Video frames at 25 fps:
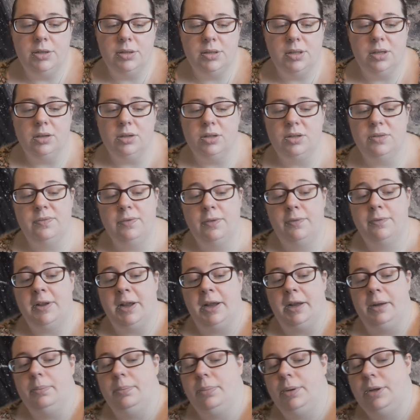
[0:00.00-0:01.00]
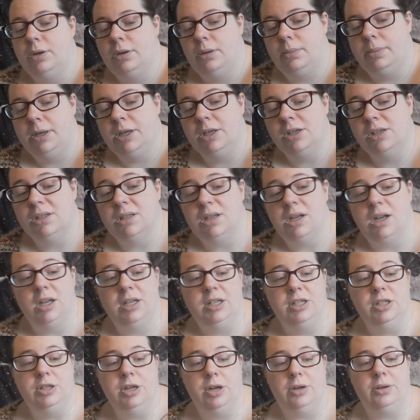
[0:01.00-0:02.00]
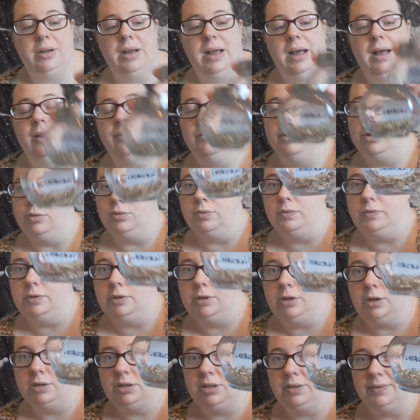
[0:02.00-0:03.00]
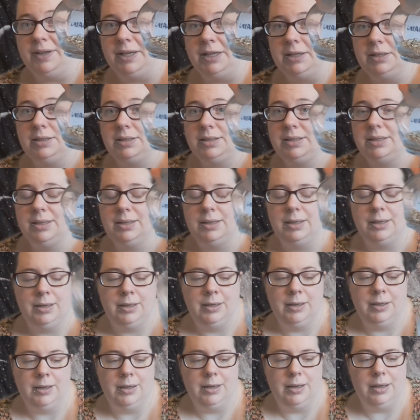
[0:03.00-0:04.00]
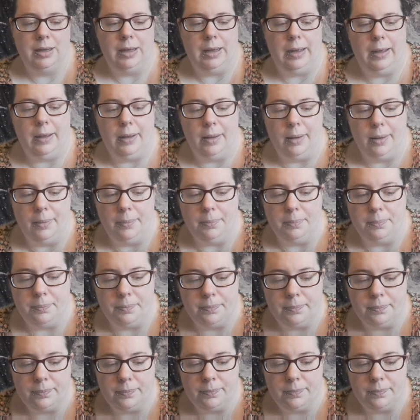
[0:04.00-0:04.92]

use a lot of vervain purely because I don't have an awful lot of it. And